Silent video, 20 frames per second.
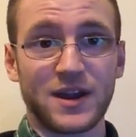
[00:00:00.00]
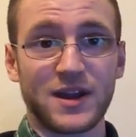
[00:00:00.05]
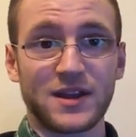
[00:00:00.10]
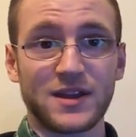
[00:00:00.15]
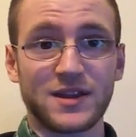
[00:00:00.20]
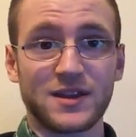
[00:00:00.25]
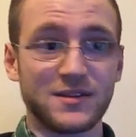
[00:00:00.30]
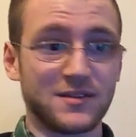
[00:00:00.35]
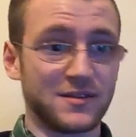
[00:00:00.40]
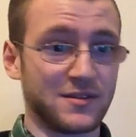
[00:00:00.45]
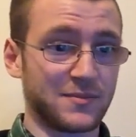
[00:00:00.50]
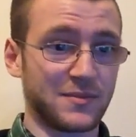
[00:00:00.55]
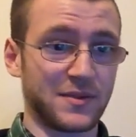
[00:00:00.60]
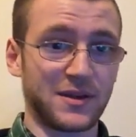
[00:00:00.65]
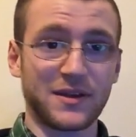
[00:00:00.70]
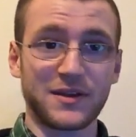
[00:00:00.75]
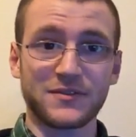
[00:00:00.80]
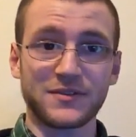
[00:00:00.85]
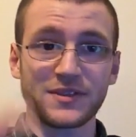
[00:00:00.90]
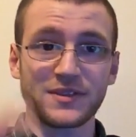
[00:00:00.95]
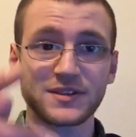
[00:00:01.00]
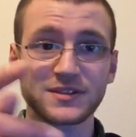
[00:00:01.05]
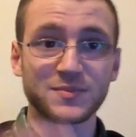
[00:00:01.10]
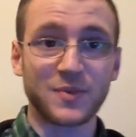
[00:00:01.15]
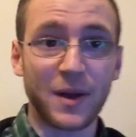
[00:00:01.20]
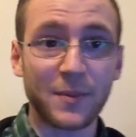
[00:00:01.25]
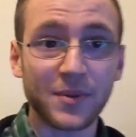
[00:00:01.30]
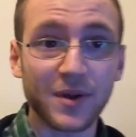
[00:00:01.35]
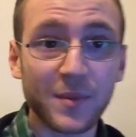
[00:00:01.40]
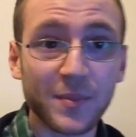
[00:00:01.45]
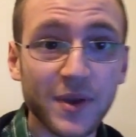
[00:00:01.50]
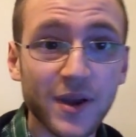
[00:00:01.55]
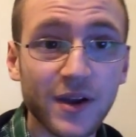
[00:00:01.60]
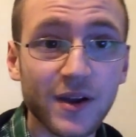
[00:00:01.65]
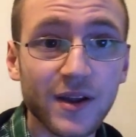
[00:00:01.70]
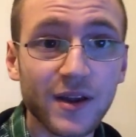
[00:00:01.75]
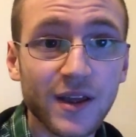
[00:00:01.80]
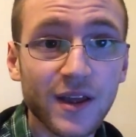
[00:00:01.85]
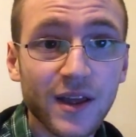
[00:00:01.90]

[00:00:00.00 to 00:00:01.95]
any... everything's popping up here.